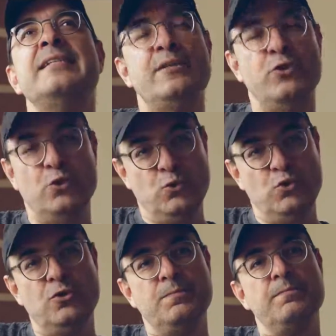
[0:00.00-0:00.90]

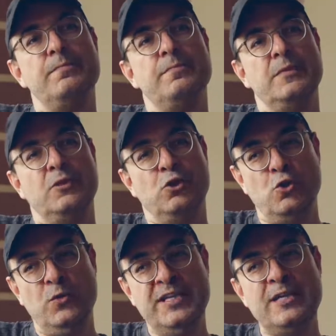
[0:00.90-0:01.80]
Tattoos.
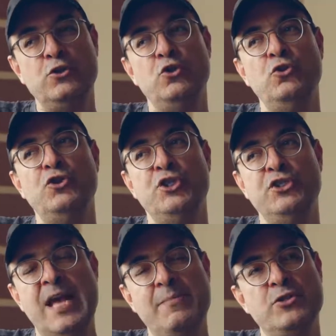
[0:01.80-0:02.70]
Girl with tattoos,
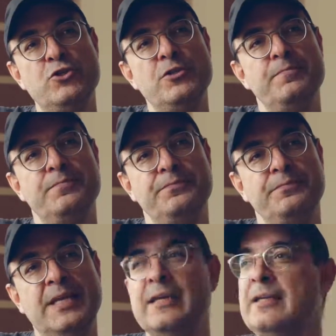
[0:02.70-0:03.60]
she's damaged.
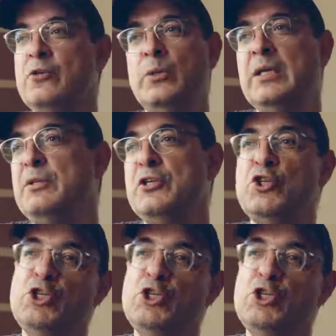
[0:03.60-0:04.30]
And don't give me the